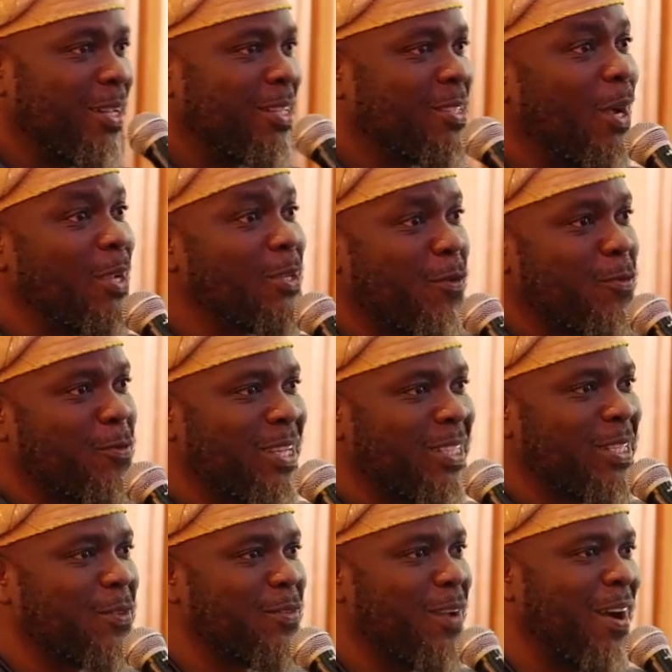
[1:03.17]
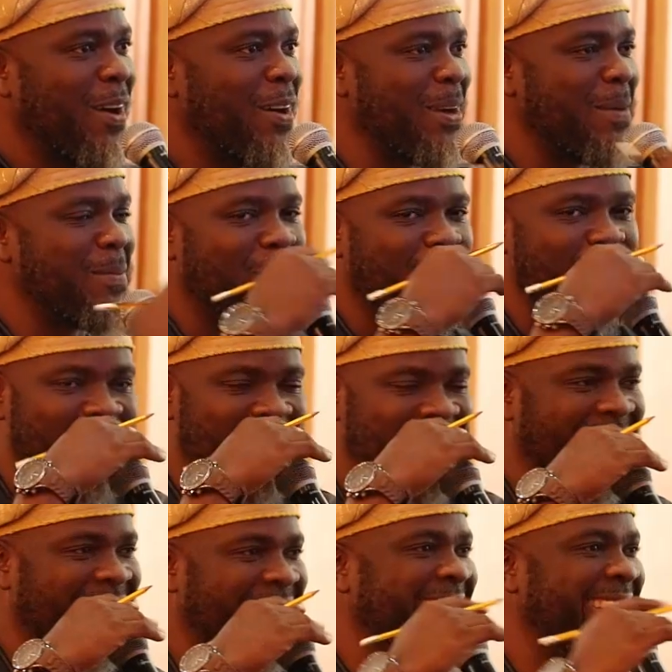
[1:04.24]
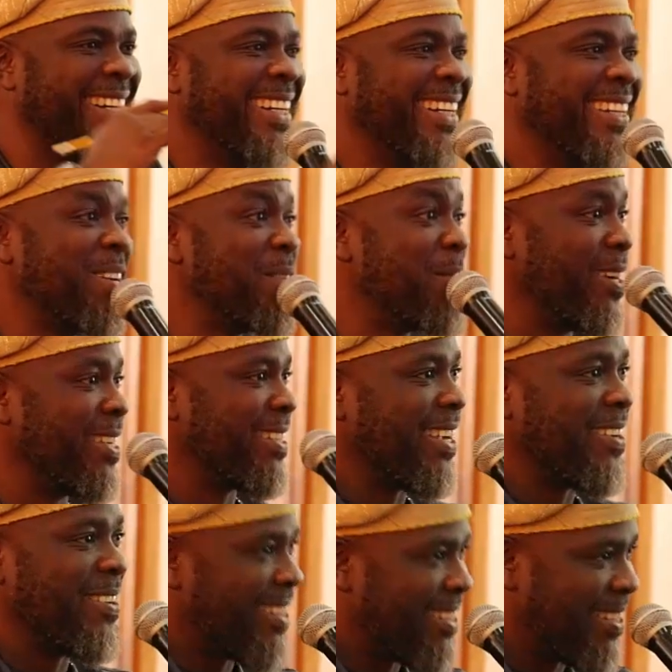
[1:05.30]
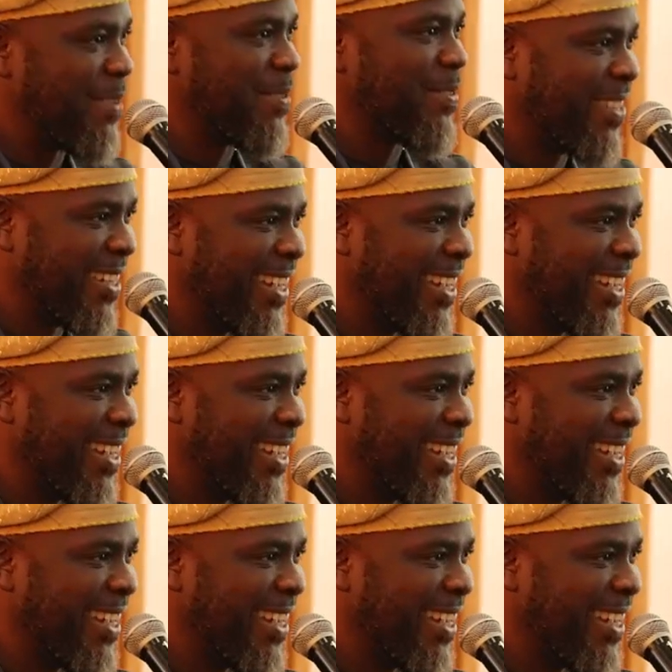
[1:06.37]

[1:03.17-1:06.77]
tons of questions for our Honorable Commissioner. Don't worry, sir, you are safe.